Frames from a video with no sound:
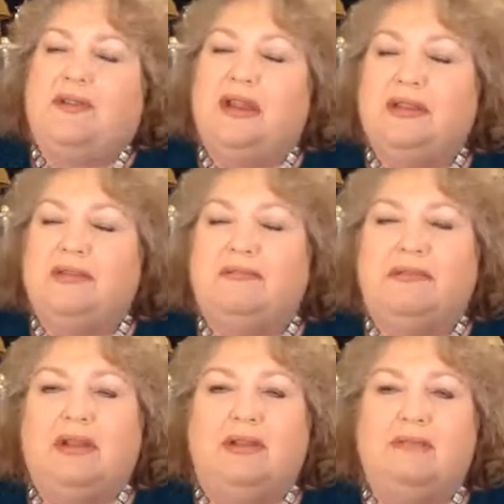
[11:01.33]
If you get your
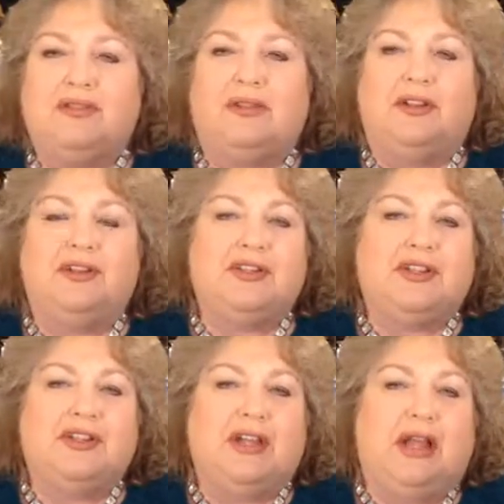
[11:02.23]

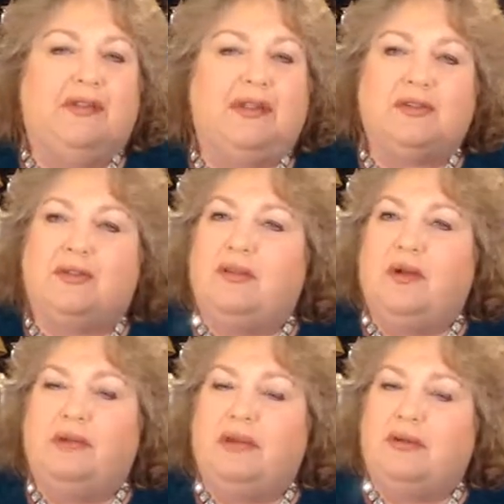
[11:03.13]
astrology chart and that's all you
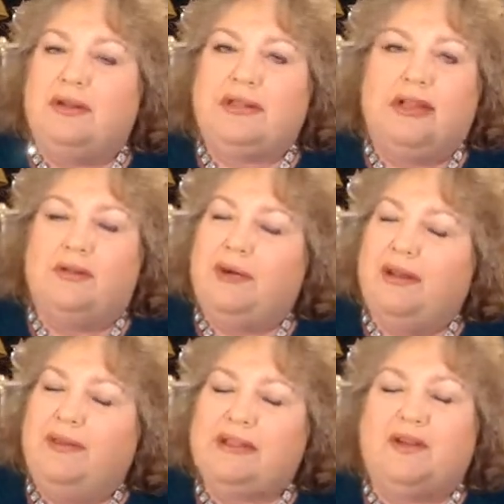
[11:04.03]
want and you want to say
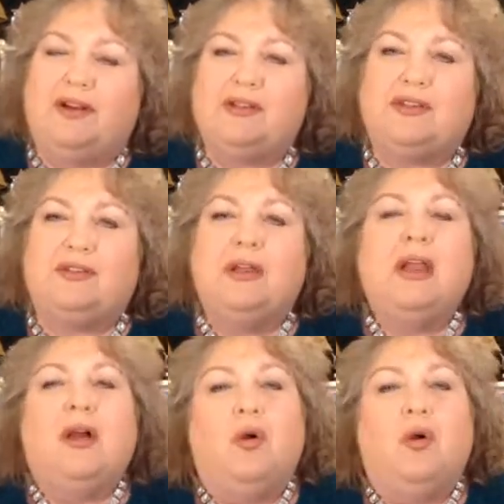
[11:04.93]
goodbye, that's fine
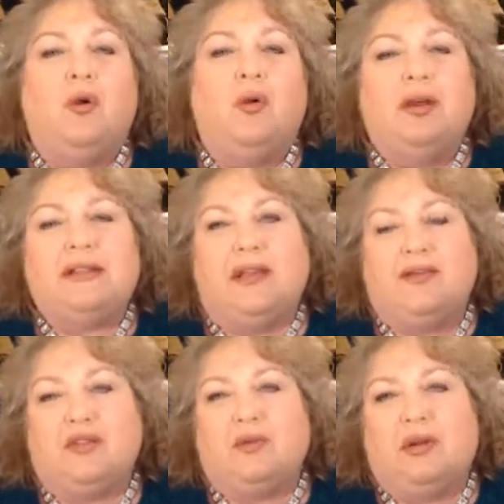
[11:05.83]
too. Always know
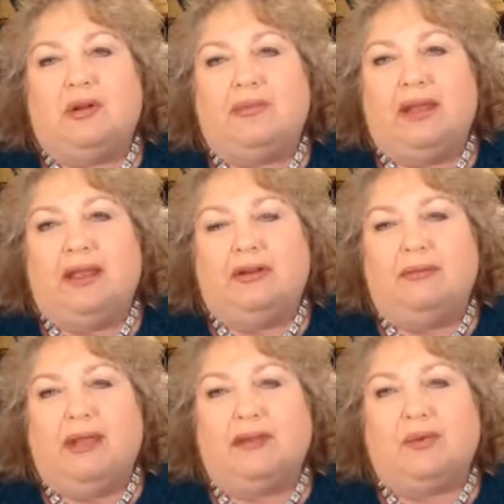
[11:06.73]
that you're welcome back here at
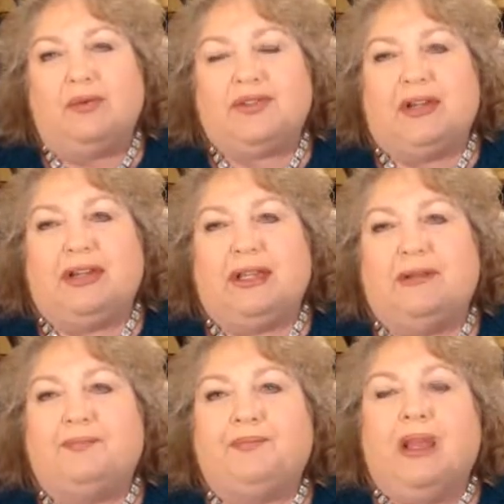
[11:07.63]
Amanda Hall
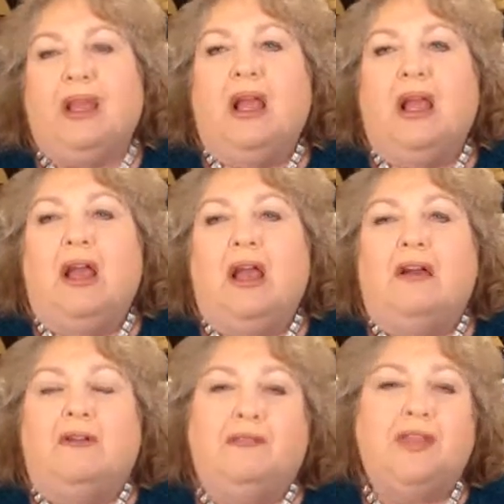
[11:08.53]
Psychic.
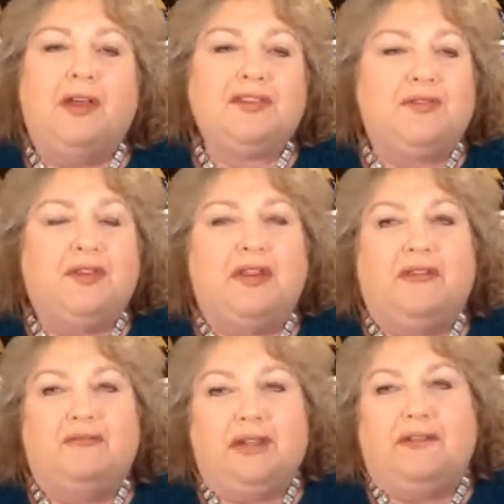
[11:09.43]
For those of you that
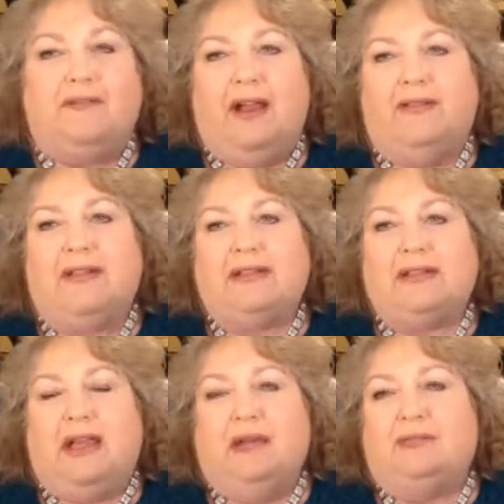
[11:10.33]
have really found
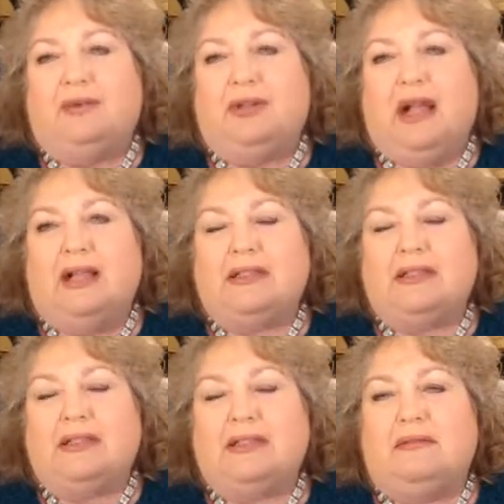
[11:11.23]
this
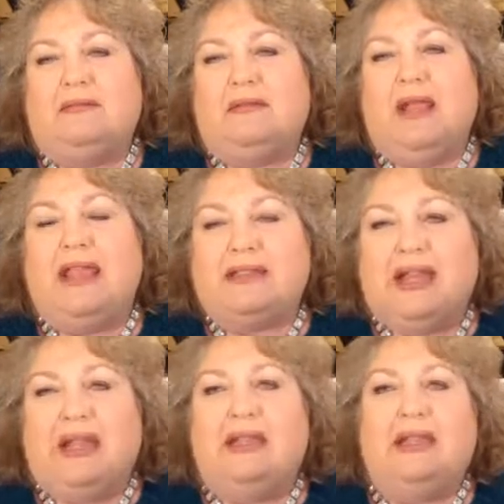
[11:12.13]
broadcast
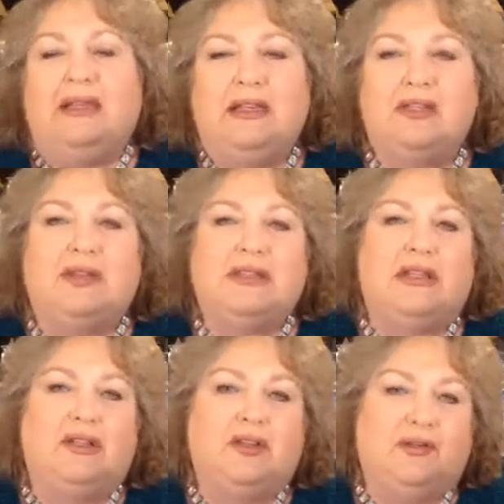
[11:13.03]
entertaining and
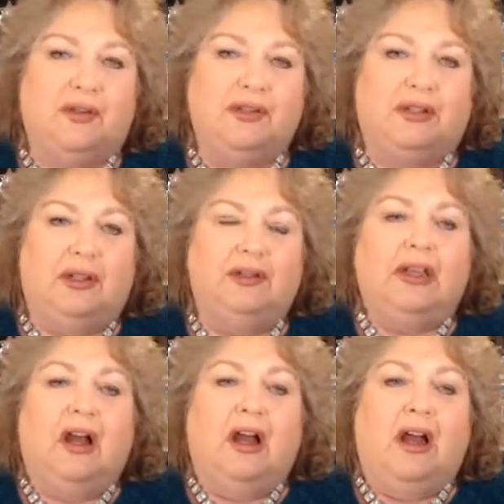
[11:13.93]
interesting and you've learnt a
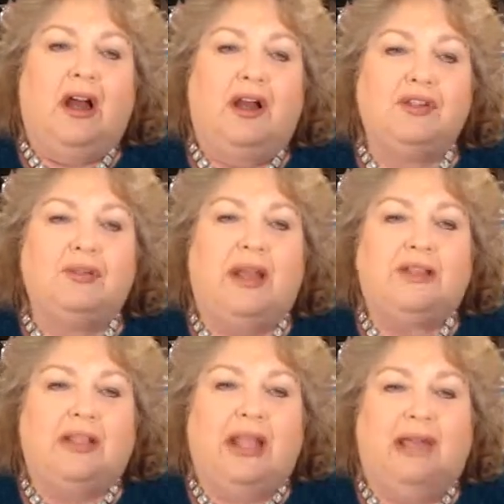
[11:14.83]
lot, I do
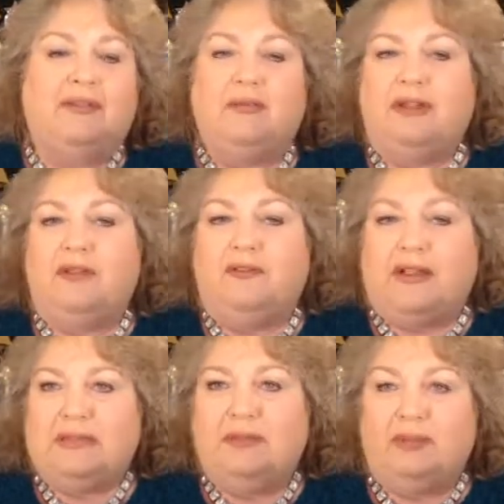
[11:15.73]
actually have in my little
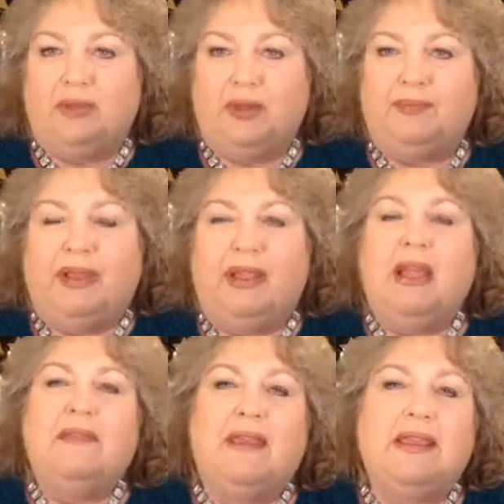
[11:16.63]
Facebook blurb
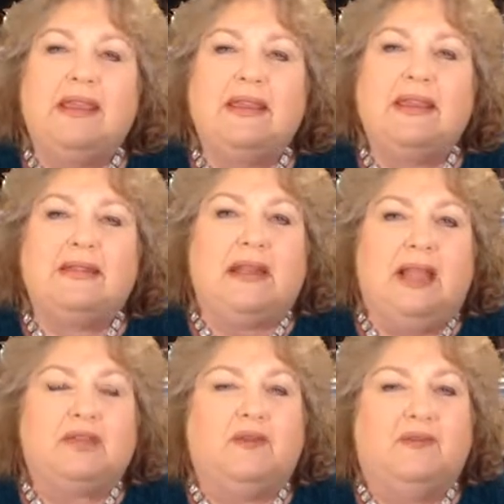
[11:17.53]
there is an
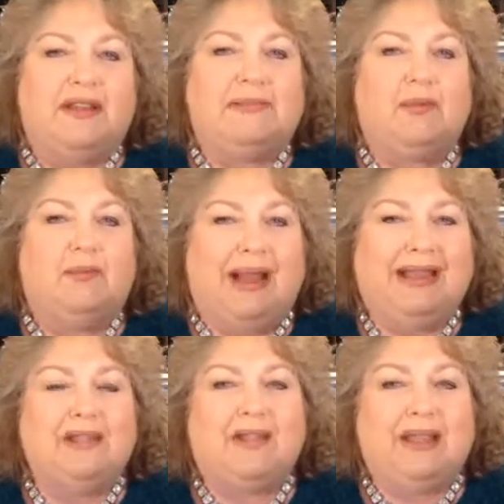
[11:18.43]
actual Facebook
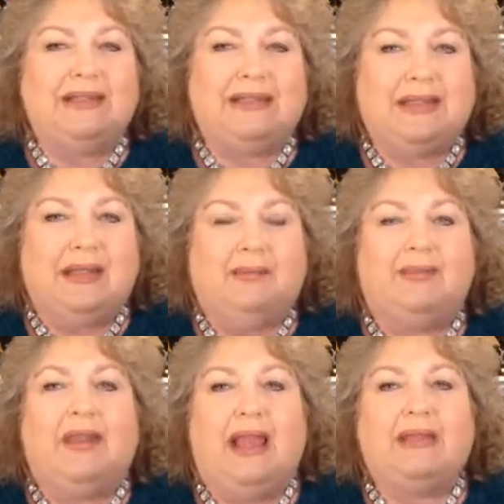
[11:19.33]
page that is set
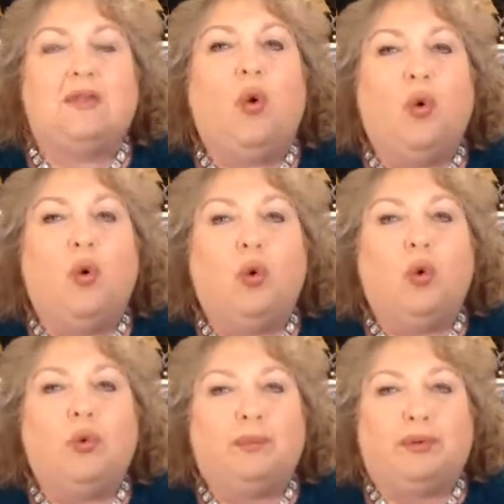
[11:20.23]
up that has all
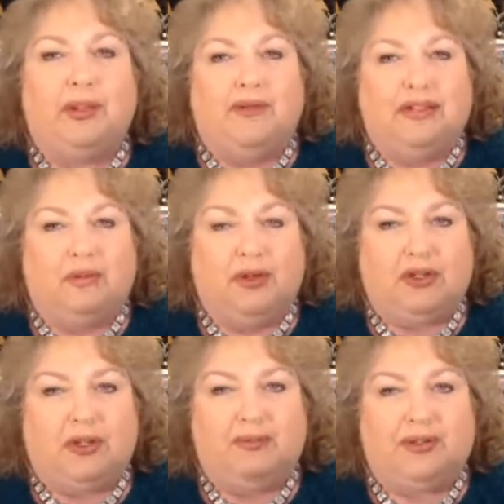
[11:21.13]
the previous
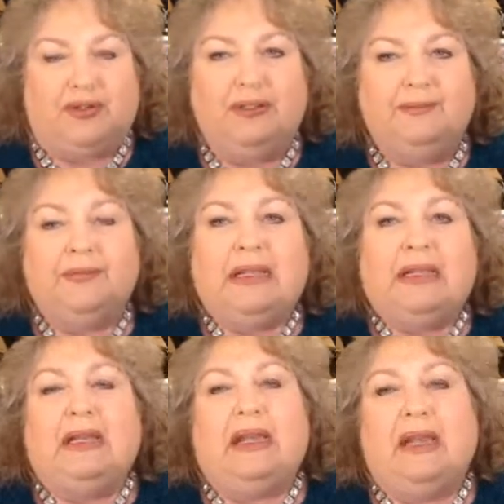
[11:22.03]
workshops on it
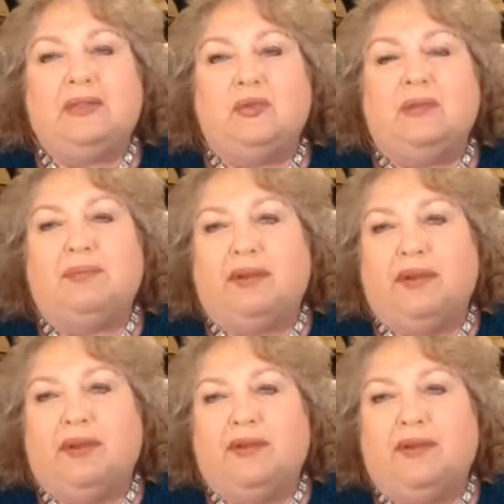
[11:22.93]
and has all my
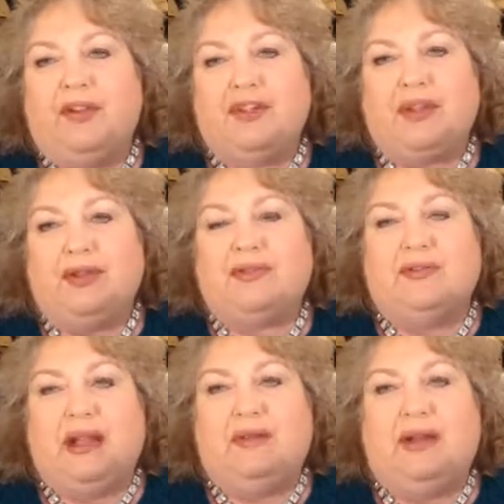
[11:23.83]
previous shows from
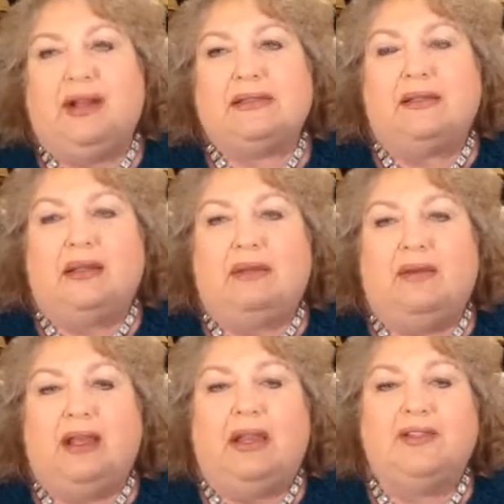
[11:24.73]
A1R Psychic
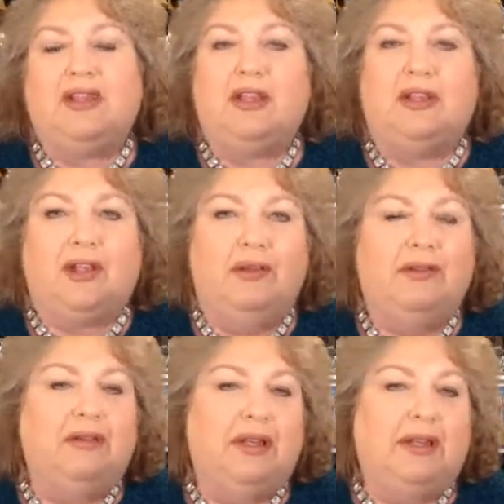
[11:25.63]
Radio, so you can
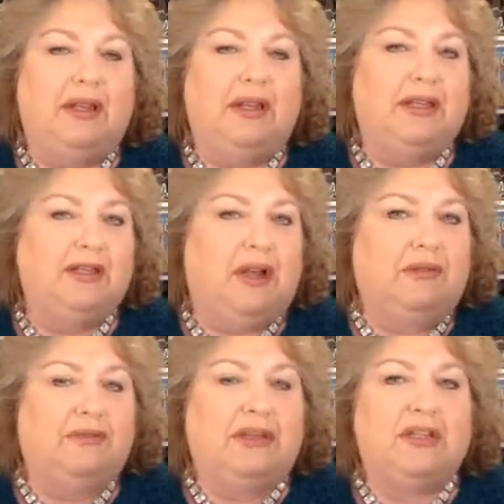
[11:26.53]
go there at any time
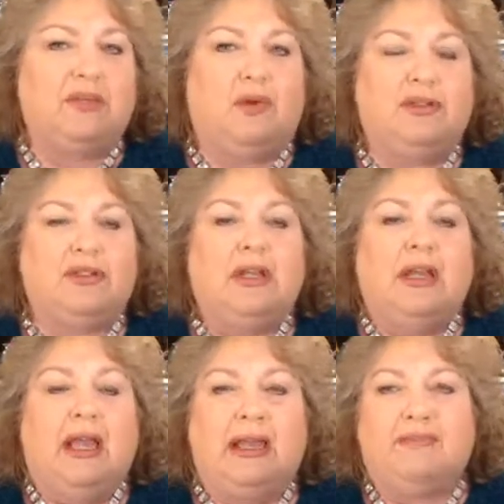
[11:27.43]
and binge watch
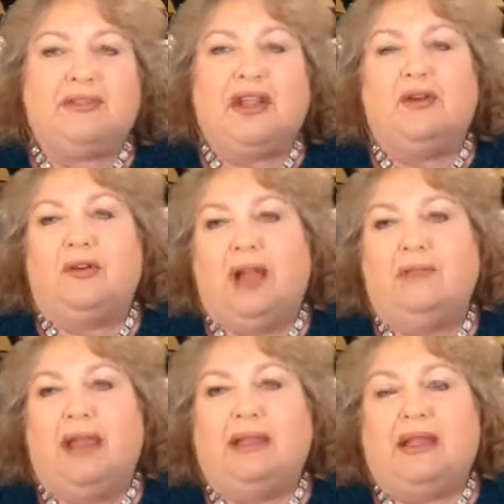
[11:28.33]
an episode or
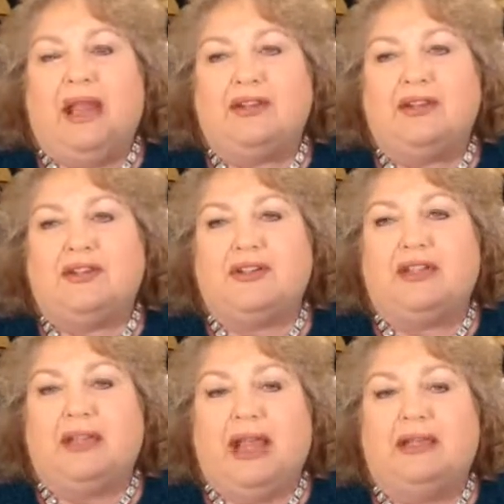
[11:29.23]
go back and catch it
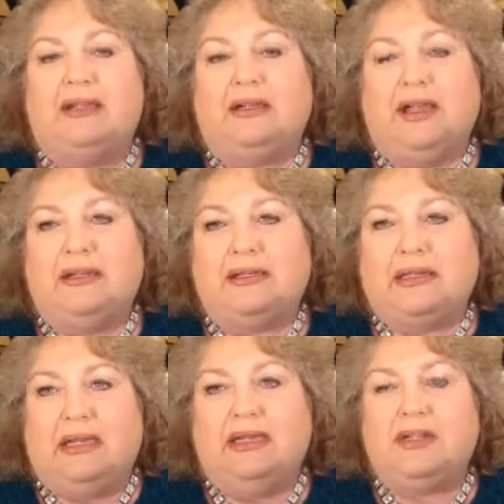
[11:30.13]
again at a later
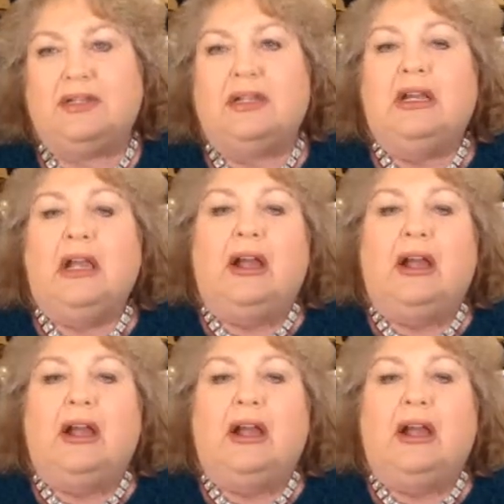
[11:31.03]
stage.